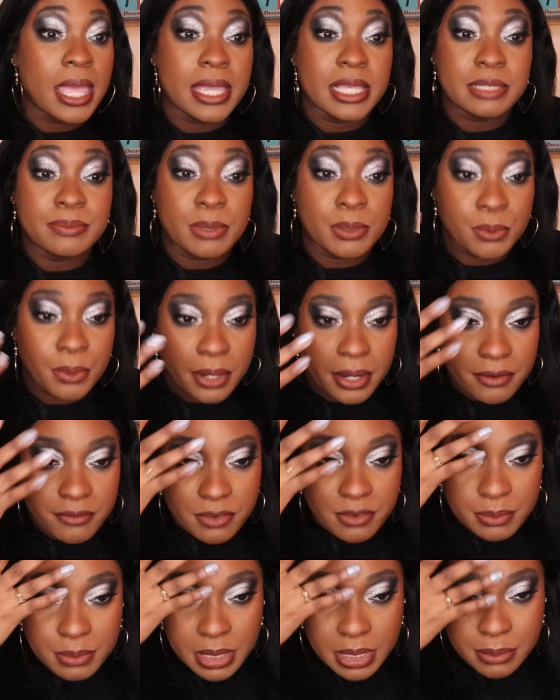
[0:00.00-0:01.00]
It's been working
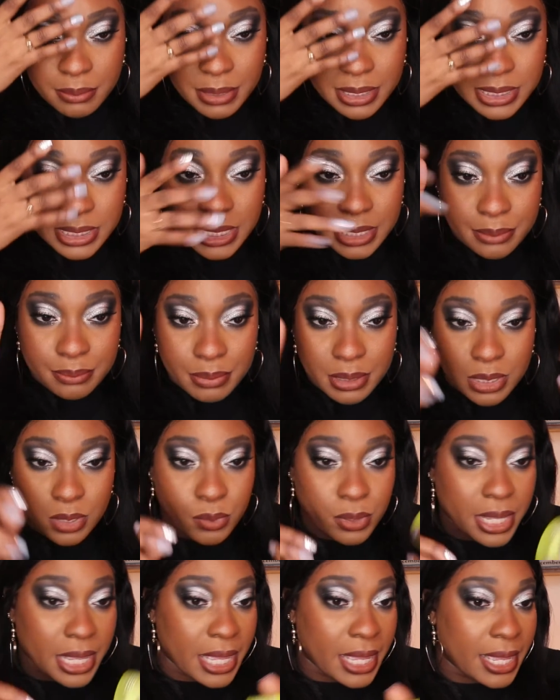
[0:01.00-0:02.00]
for me. My skin been
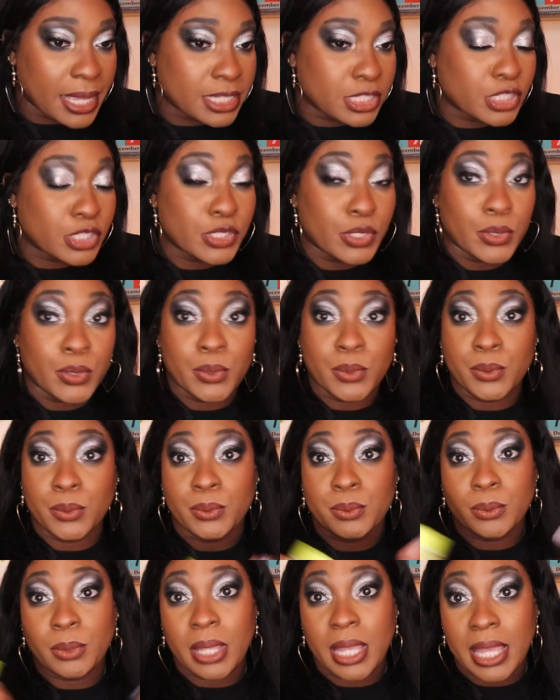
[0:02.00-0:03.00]
okay.
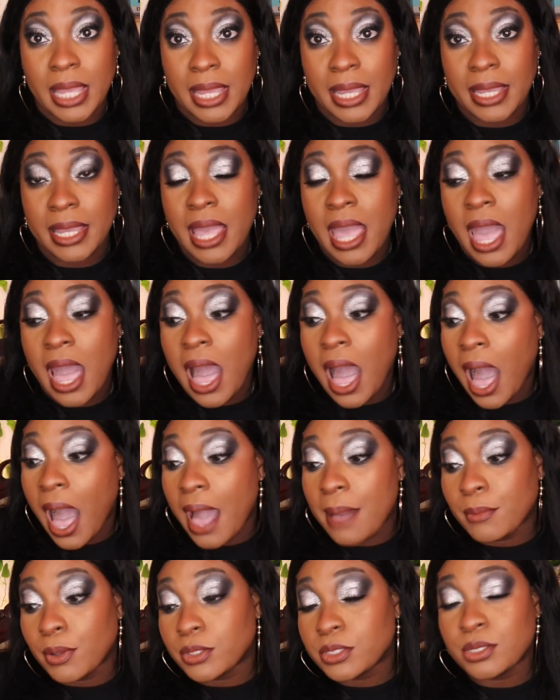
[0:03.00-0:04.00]
So, hey,
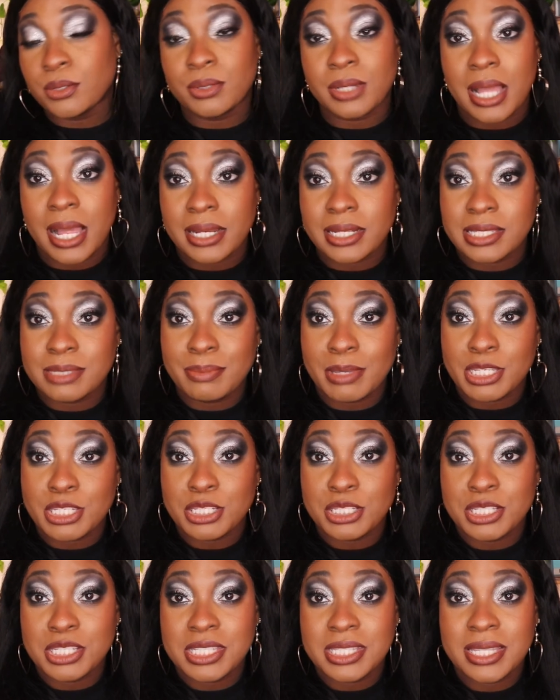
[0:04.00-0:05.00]
I'm also not a
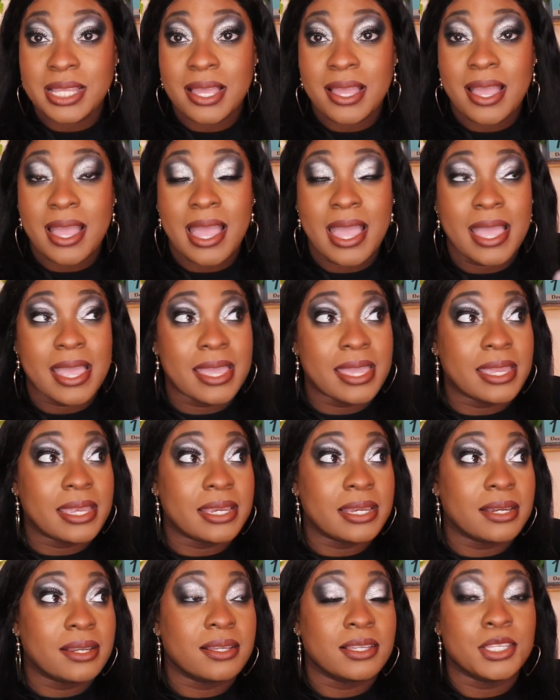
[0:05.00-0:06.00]
specialist
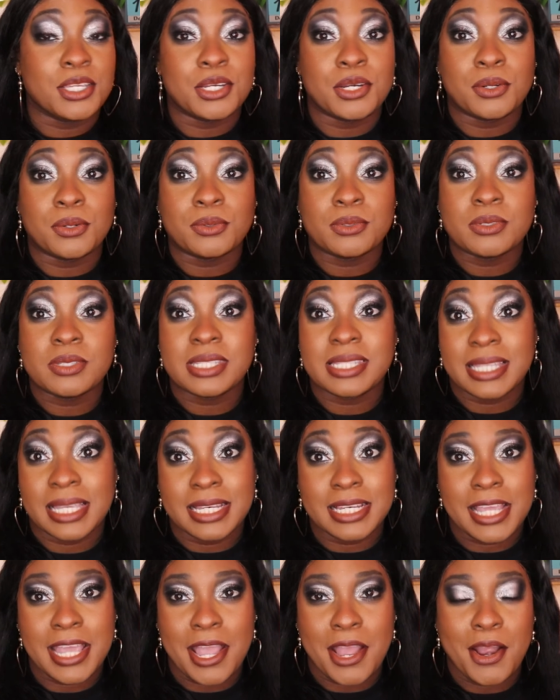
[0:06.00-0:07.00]
in, you know,
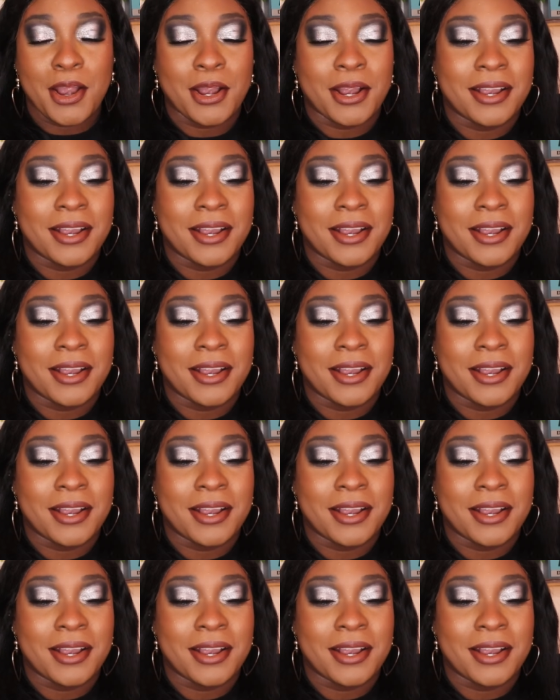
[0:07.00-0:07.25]
skincare.